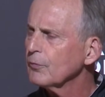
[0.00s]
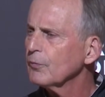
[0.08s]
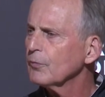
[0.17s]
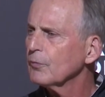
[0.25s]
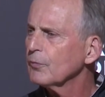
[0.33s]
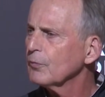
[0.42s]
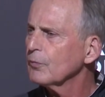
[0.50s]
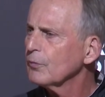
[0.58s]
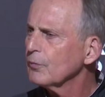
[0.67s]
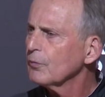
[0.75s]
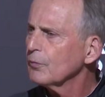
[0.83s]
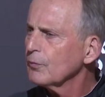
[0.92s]
And how much
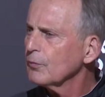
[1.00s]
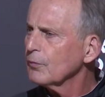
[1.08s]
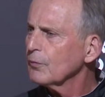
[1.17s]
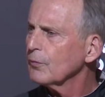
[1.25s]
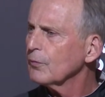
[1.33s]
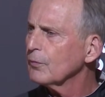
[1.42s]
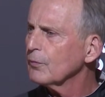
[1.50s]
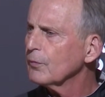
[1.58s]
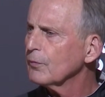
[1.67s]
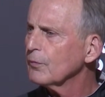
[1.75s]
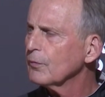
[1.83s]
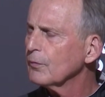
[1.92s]
more do you gain, I guess, out
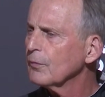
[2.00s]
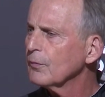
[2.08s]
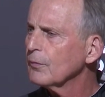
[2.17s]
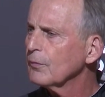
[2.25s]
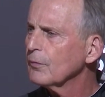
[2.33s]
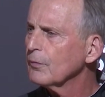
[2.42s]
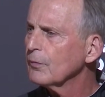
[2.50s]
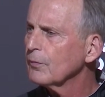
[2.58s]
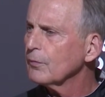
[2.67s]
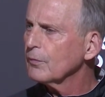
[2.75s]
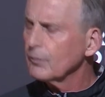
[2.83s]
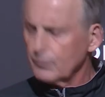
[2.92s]
of two games with, with
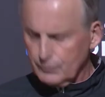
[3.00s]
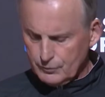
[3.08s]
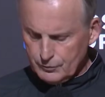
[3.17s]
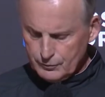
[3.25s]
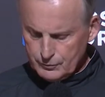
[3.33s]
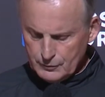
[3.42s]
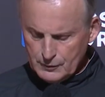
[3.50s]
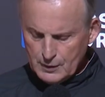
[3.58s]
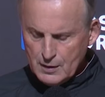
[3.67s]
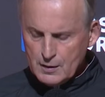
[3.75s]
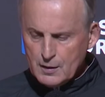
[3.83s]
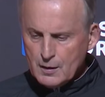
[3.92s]
teams like that before
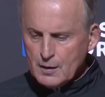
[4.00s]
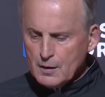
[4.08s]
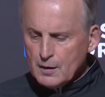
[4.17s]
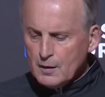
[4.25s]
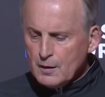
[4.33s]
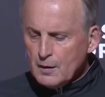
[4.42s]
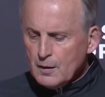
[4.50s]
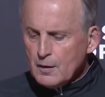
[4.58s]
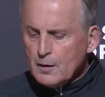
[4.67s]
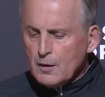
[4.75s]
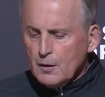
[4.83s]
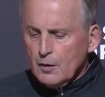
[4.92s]
you really get going?
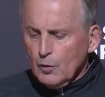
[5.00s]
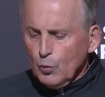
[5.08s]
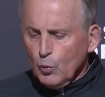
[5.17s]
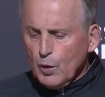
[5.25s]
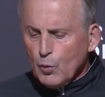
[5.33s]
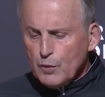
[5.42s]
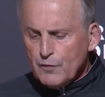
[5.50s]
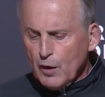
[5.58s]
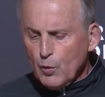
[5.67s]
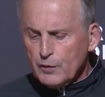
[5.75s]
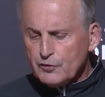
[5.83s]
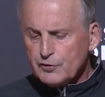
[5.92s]
Well, we've
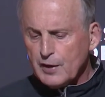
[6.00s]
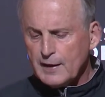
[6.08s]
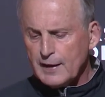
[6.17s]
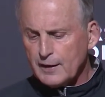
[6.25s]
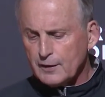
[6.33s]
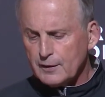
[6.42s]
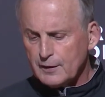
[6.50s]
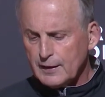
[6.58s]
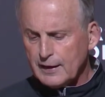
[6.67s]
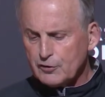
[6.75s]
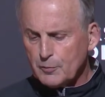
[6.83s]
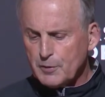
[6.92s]
always had an
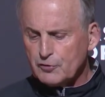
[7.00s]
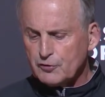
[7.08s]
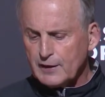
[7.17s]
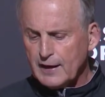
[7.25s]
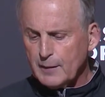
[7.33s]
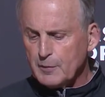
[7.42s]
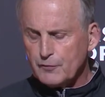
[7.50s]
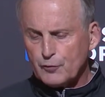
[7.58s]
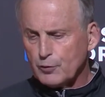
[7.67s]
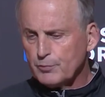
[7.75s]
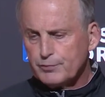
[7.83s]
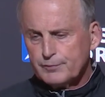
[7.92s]
exhibition game, and
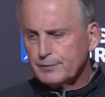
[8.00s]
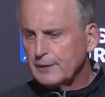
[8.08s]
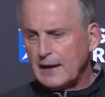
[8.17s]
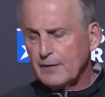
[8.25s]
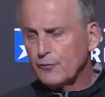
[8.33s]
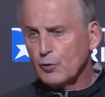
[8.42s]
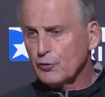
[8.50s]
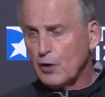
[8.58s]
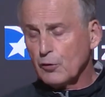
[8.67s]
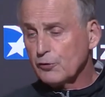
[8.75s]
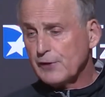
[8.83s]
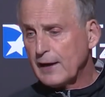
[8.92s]
for uh, for as
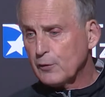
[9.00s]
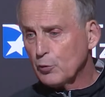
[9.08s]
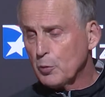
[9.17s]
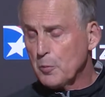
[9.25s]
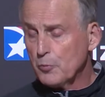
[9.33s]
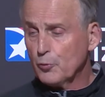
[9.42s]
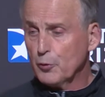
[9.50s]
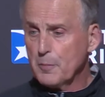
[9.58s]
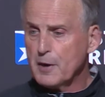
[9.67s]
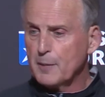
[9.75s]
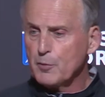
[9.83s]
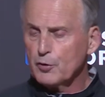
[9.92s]
long as I can
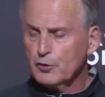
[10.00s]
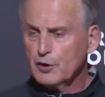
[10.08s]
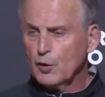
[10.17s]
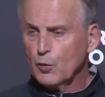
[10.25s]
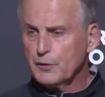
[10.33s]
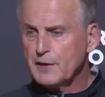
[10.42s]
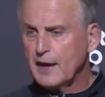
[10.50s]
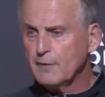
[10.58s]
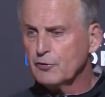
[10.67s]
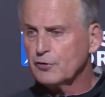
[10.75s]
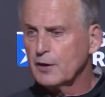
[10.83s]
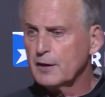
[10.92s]
remember, you know, with
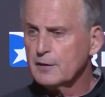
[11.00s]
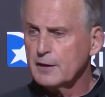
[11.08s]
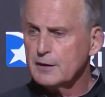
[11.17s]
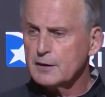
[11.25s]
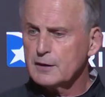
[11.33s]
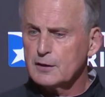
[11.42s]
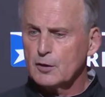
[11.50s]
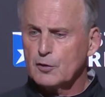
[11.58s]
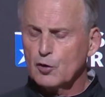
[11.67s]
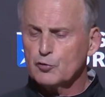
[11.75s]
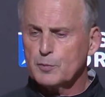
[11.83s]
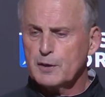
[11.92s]
Davidson and you know
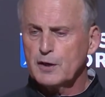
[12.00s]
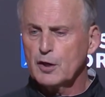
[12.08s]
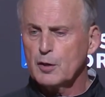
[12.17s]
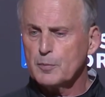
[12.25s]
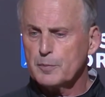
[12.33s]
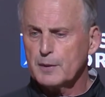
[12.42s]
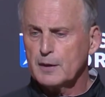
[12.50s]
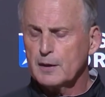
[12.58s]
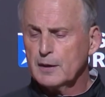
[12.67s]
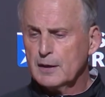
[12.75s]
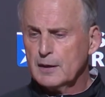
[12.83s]
Coach McKillop. Uh,